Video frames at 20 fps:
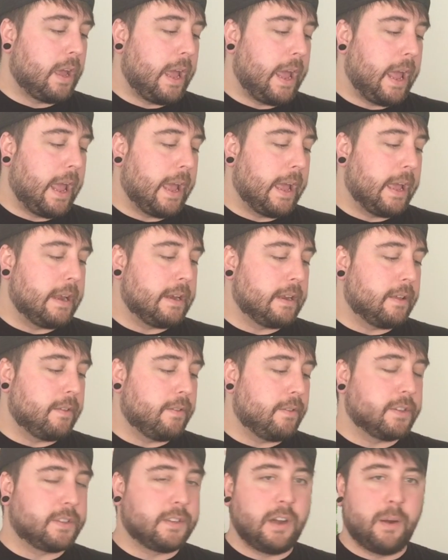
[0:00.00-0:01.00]
And
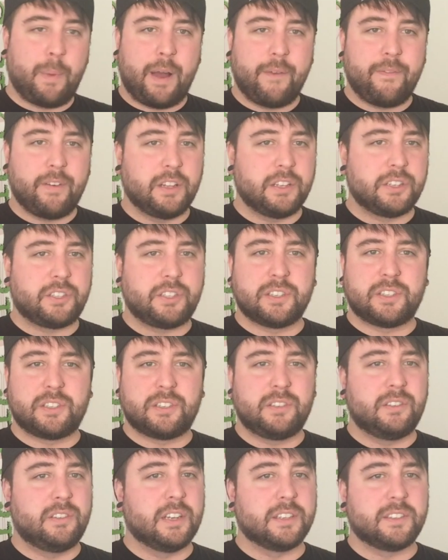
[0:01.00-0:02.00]
this nearby village
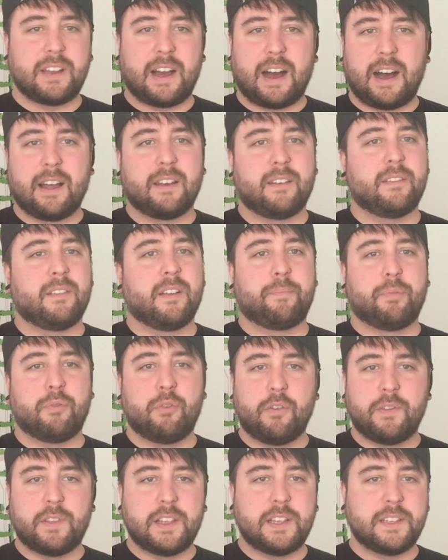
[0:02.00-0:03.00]
just does not
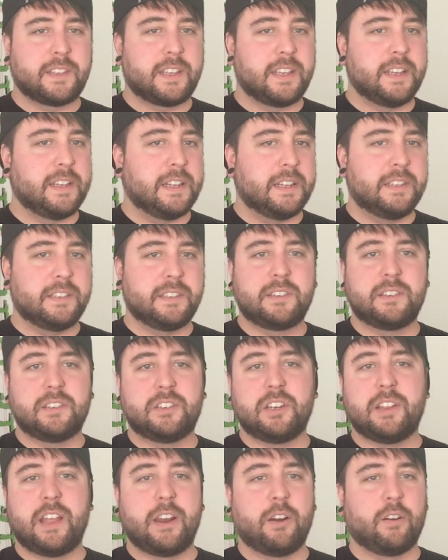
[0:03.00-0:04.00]
approve of these kids.
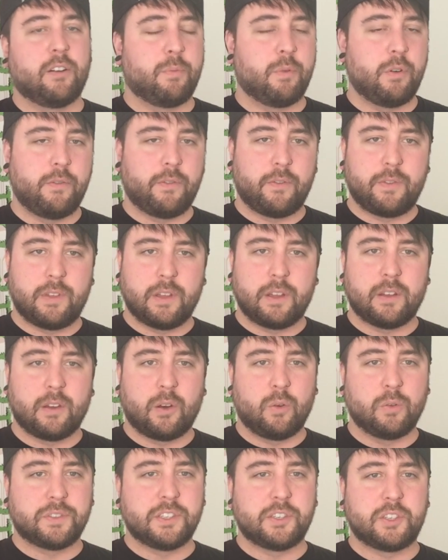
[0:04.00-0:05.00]
They don't approve of the
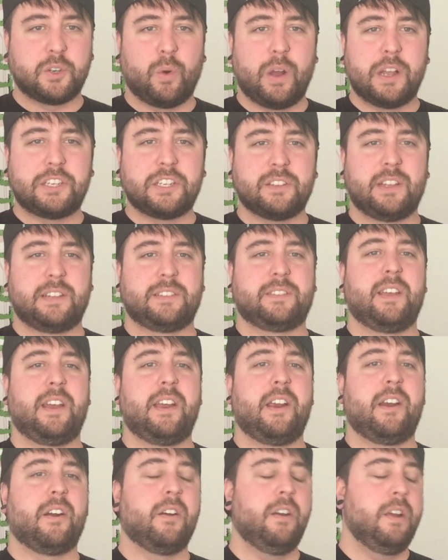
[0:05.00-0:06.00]
whole situation that's
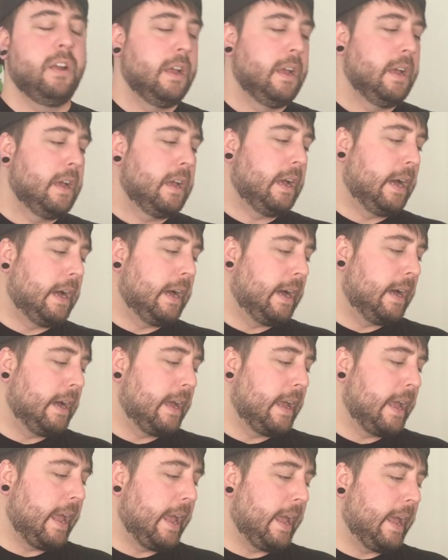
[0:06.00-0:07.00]
there.
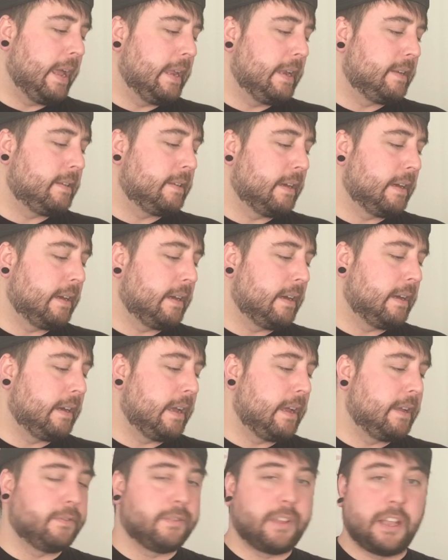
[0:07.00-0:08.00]
And
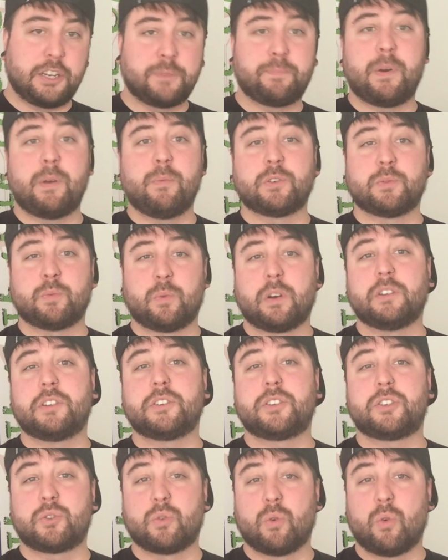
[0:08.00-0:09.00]
they just pretty much want
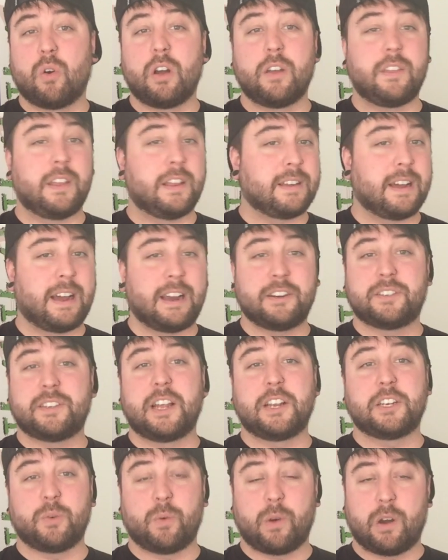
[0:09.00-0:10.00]
to destroy the entire
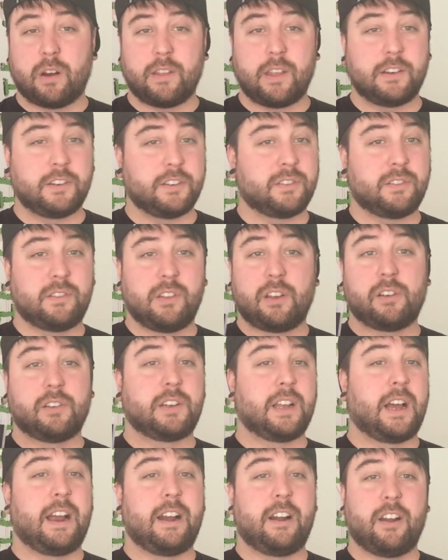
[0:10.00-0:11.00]
sanctuary. They're
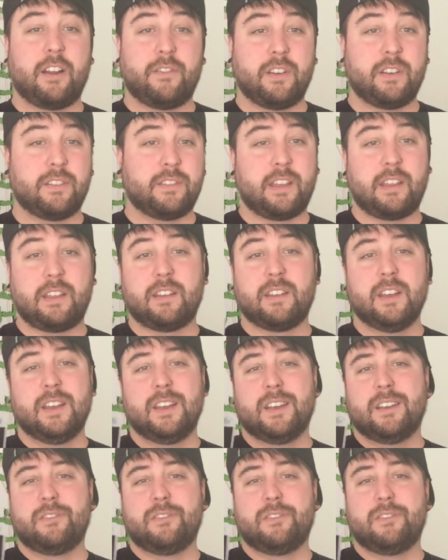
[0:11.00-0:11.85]
tired of it. They